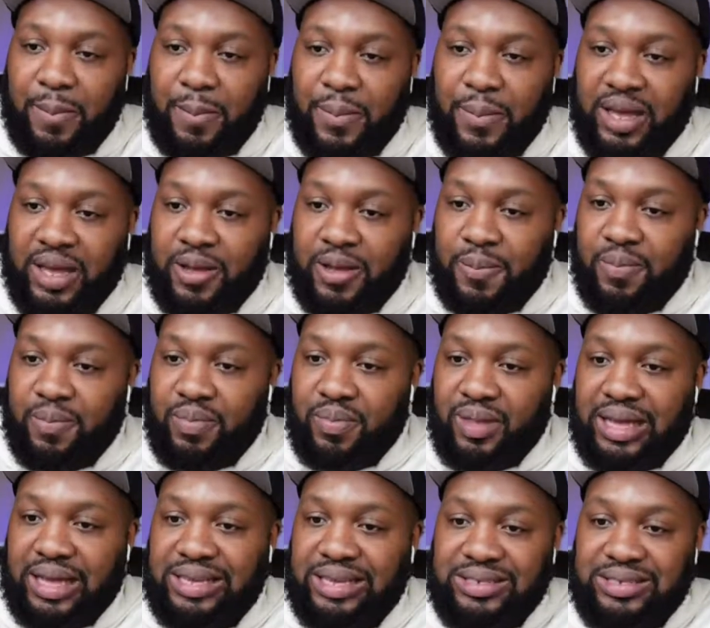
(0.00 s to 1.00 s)
me.
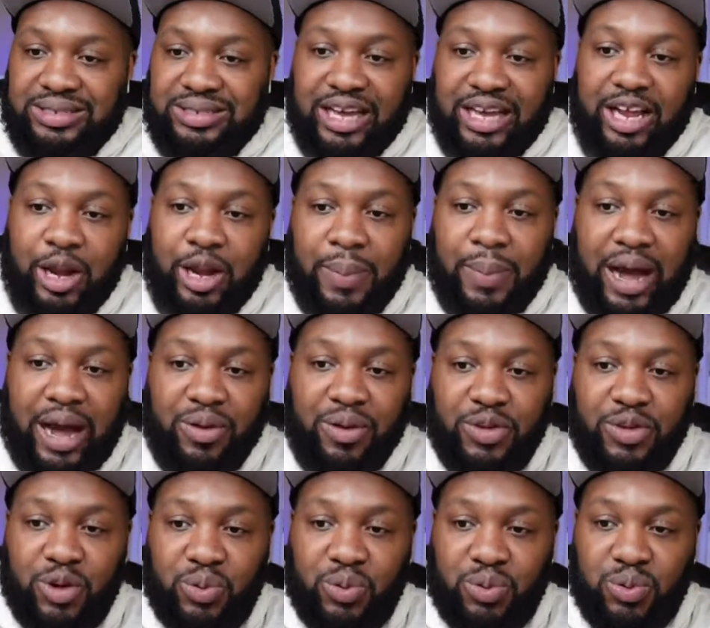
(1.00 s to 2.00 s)
It's still about
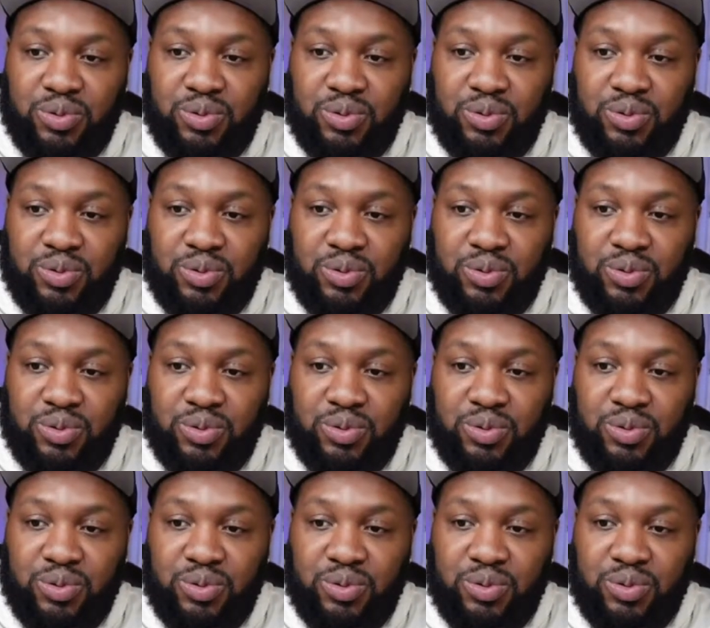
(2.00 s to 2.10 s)
you.